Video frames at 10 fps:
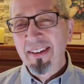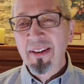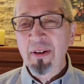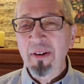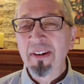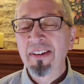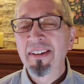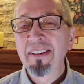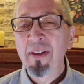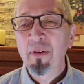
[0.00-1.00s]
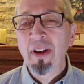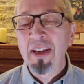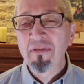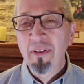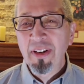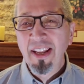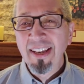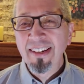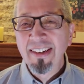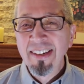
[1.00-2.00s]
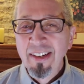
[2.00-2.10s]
here, another Life Online.